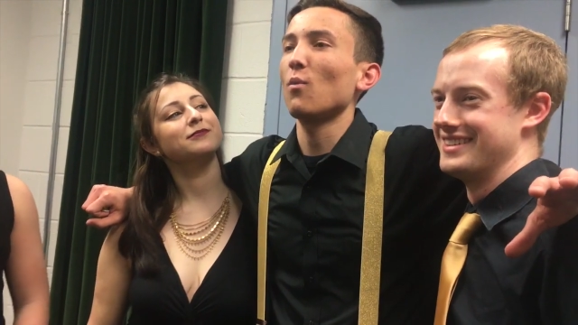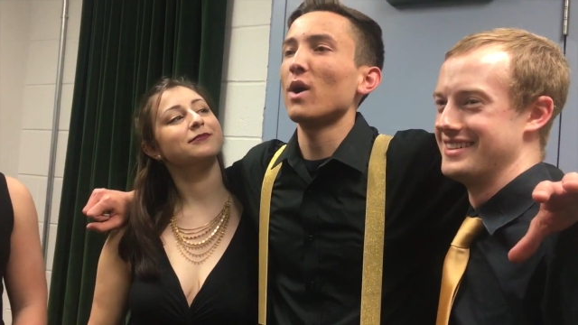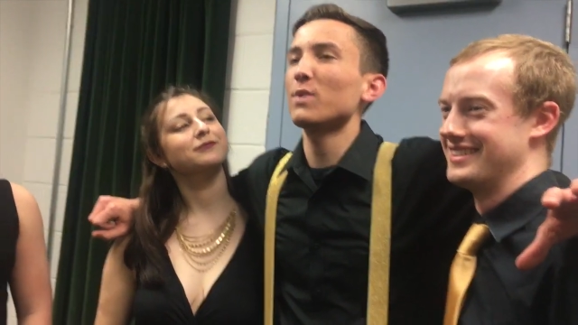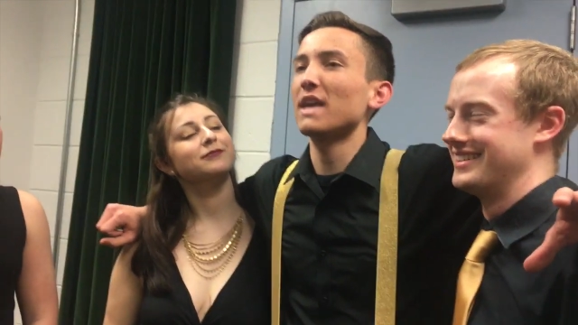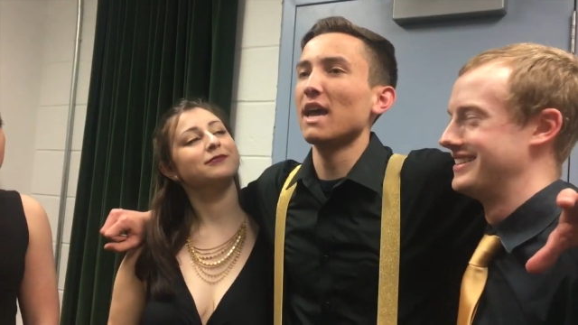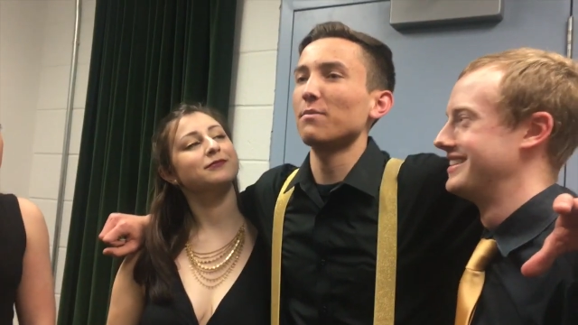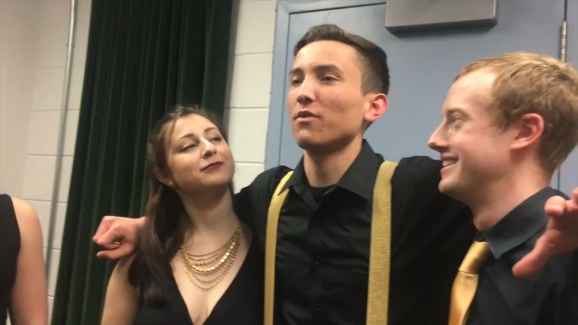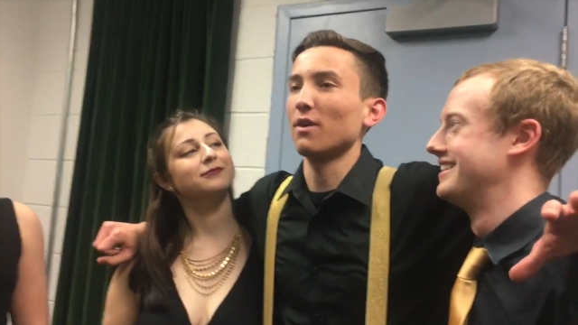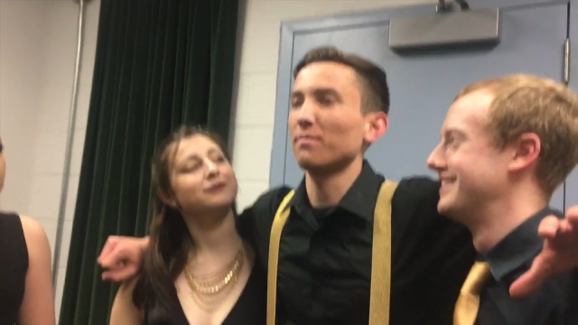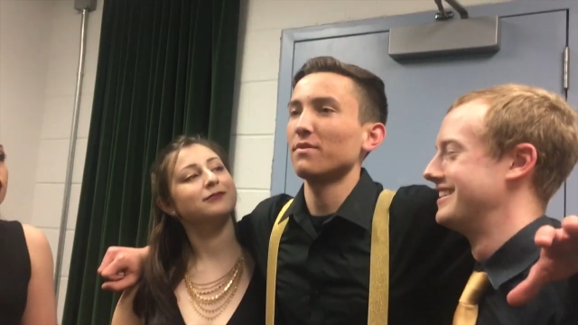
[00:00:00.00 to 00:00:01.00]
Speaker 1: where we came
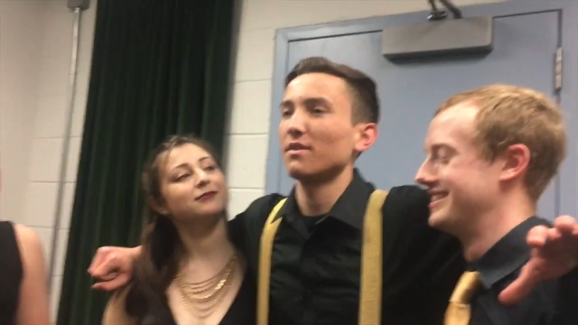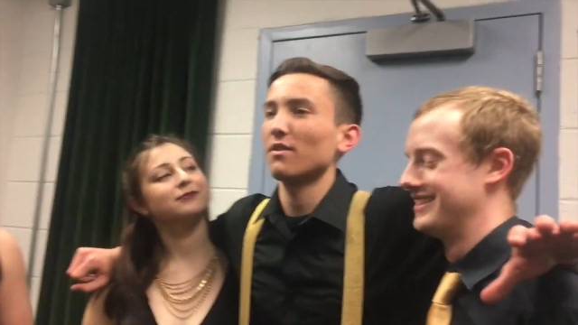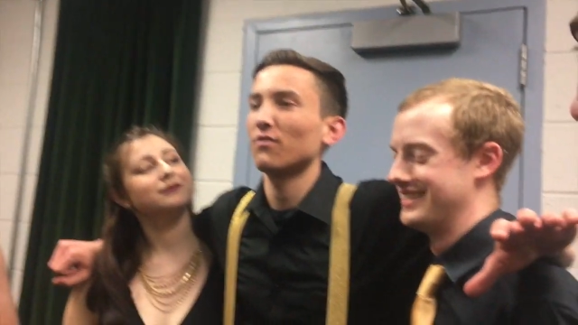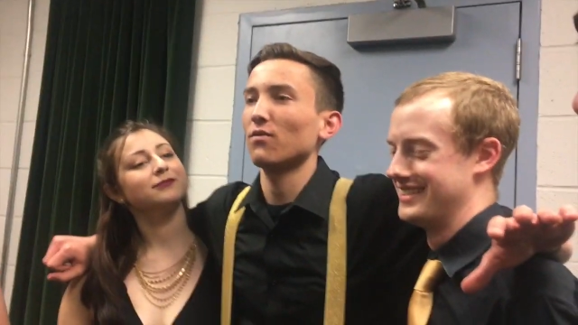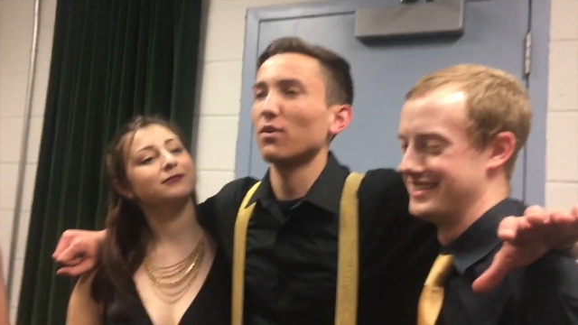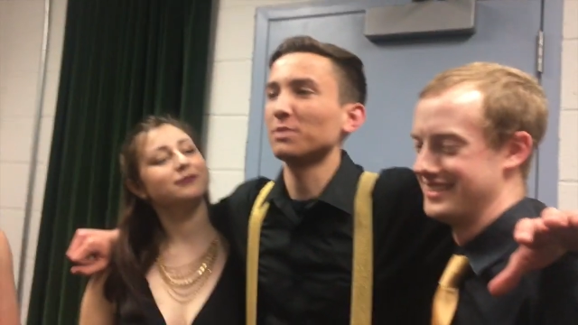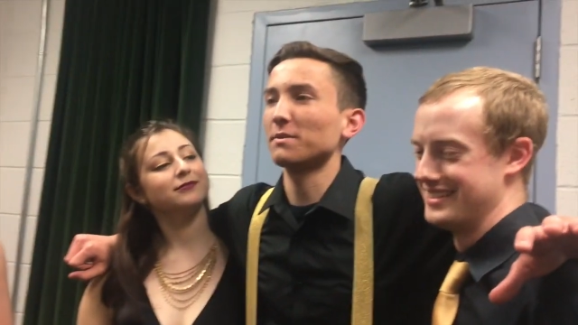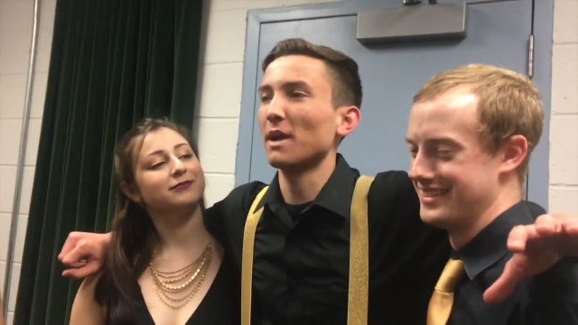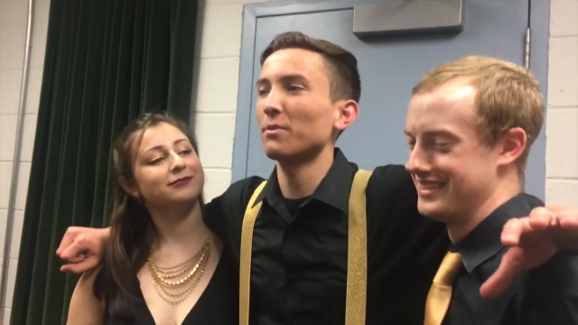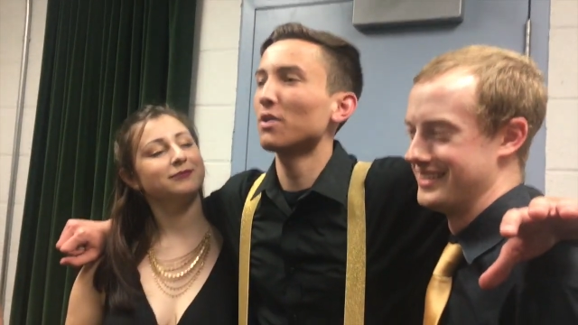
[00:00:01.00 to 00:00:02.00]
from from
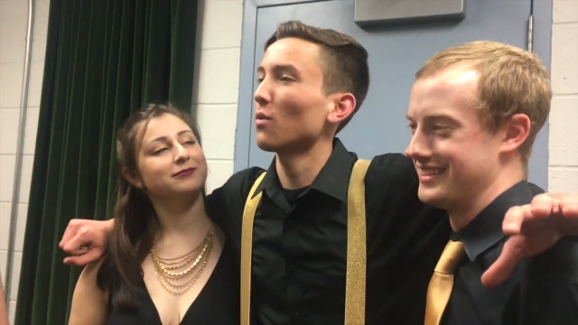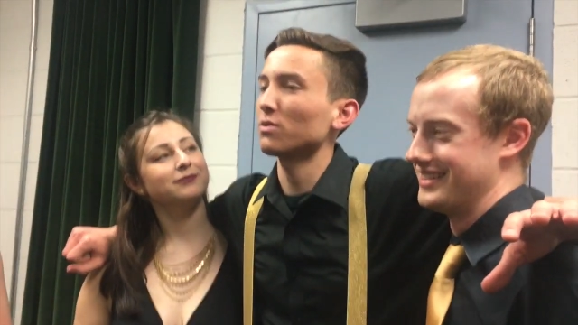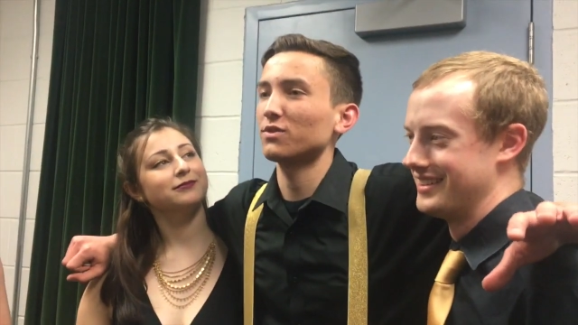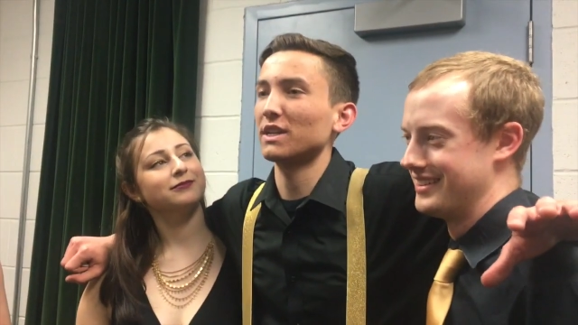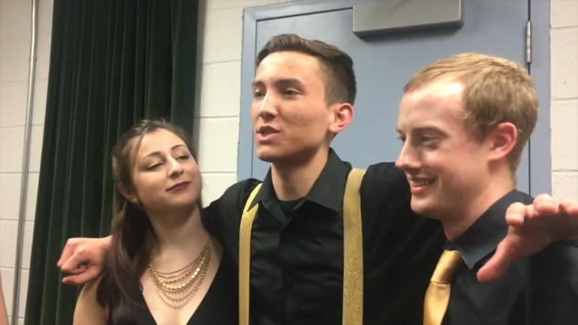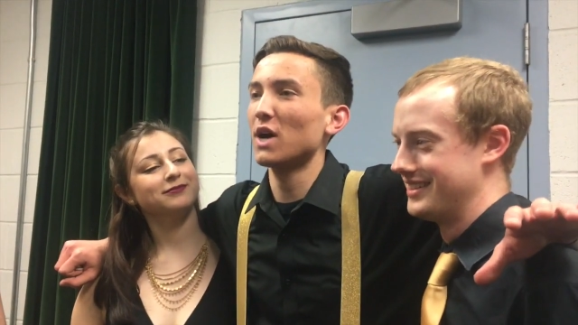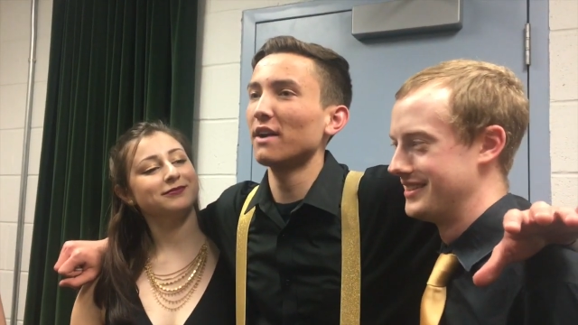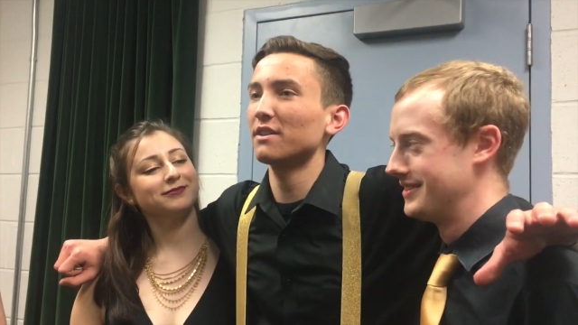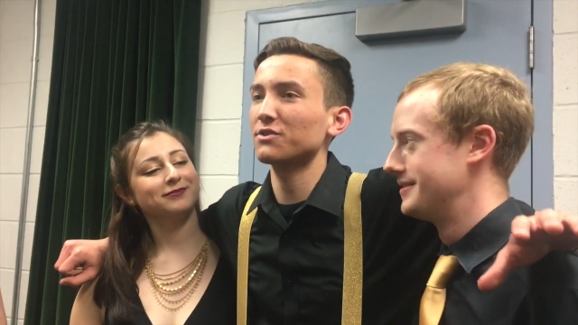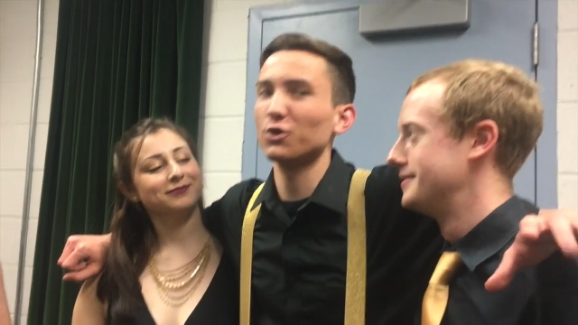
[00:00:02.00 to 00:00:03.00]
September, since you
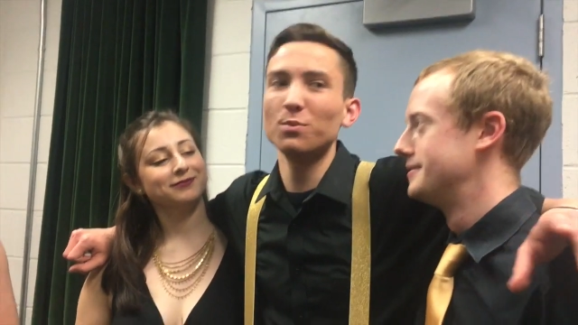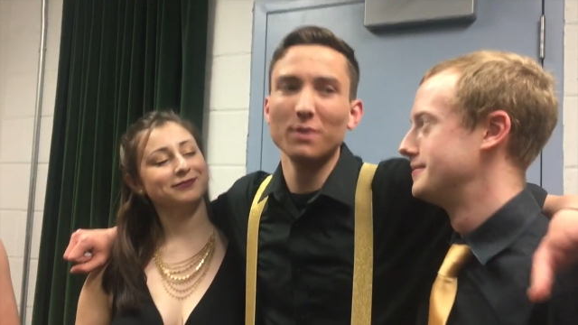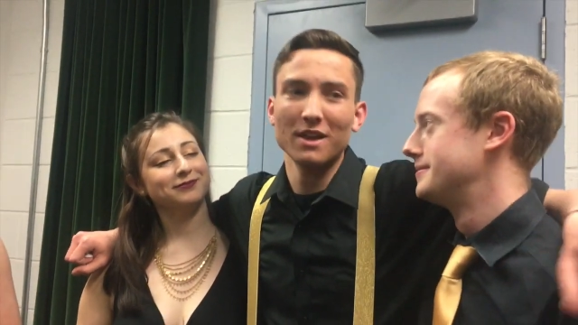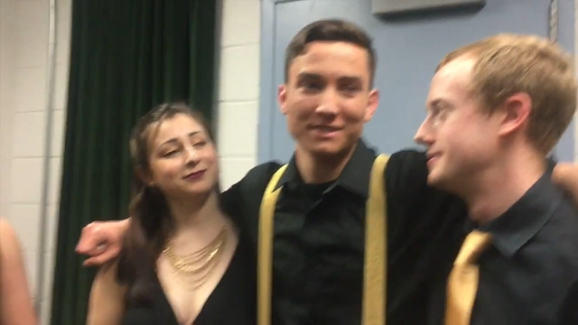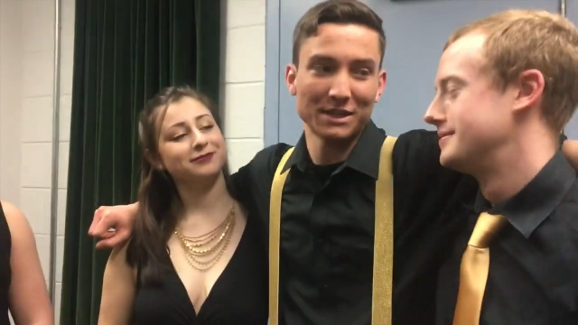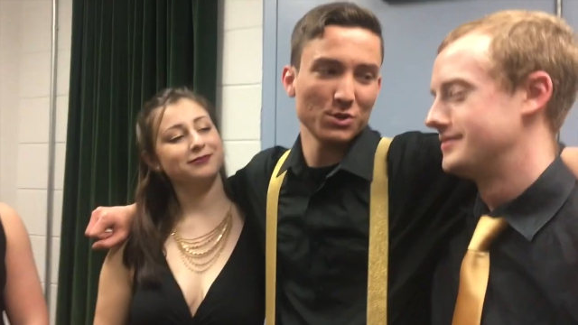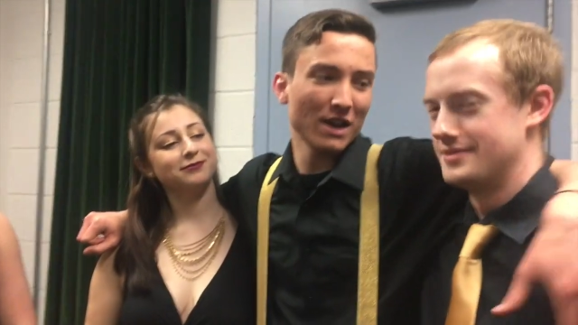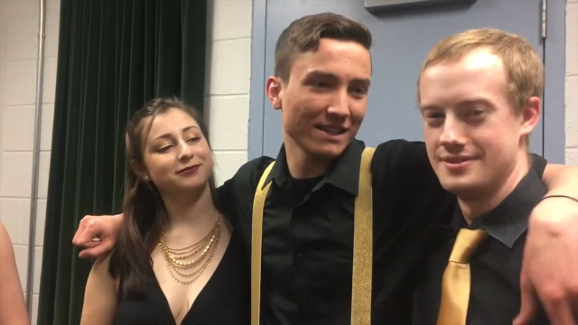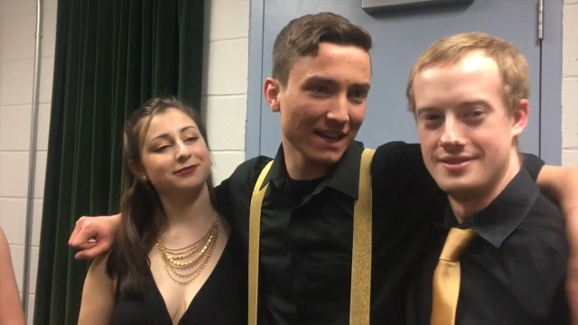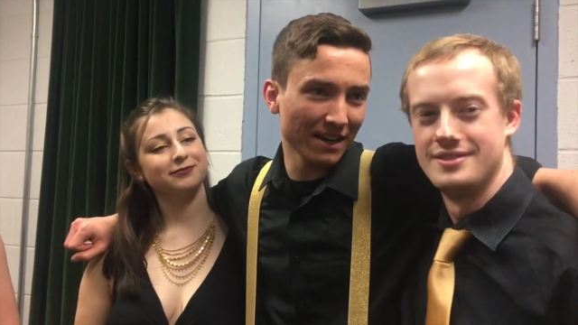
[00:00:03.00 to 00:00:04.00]
got in this group, since you
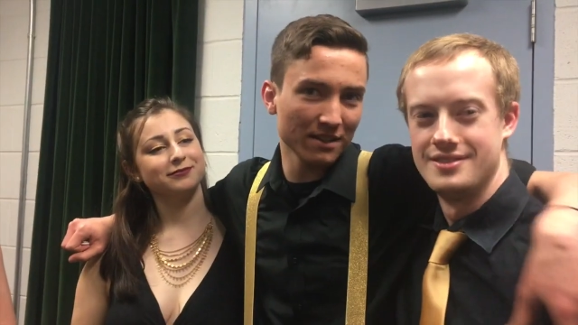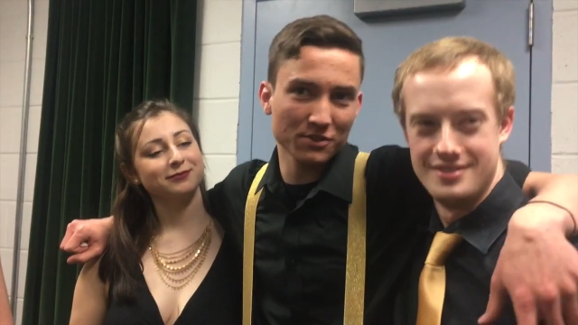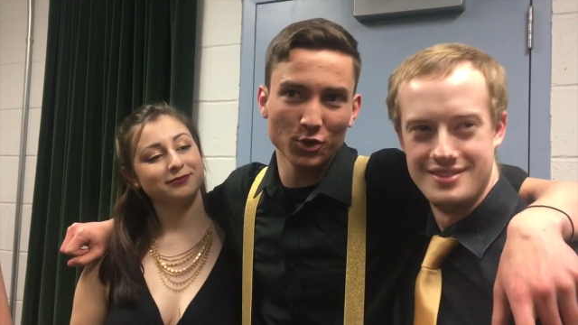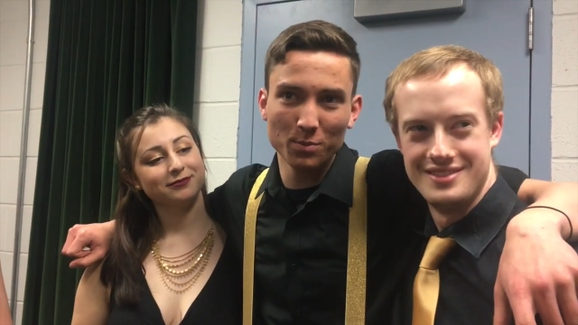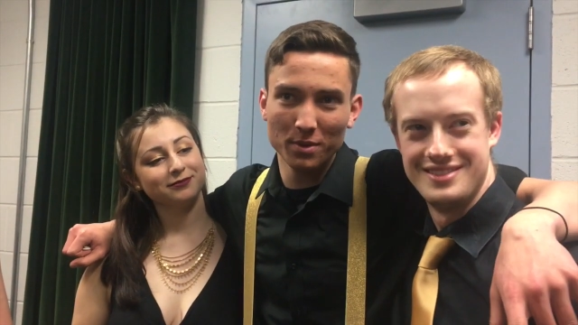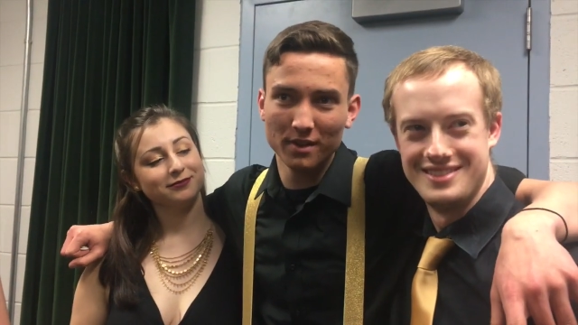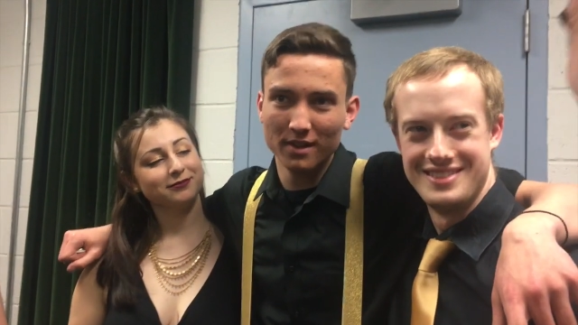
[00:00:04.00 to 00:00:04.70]
guys got in this group,